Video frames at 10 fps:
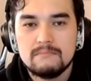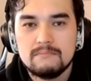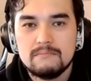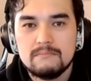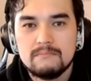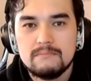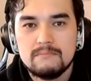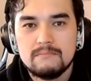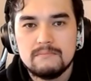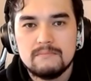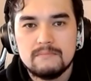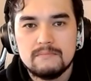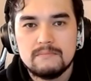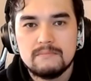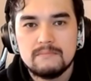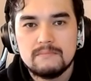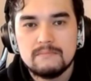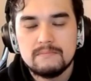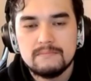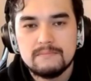
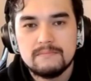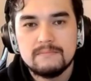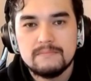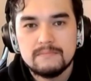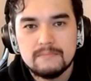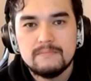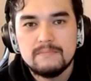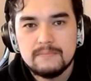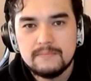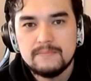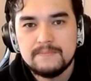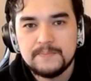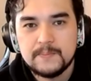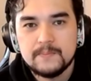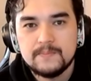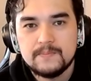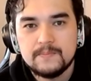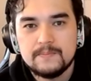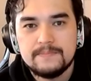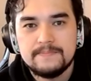
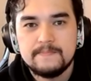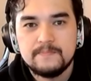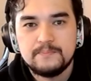[no speech]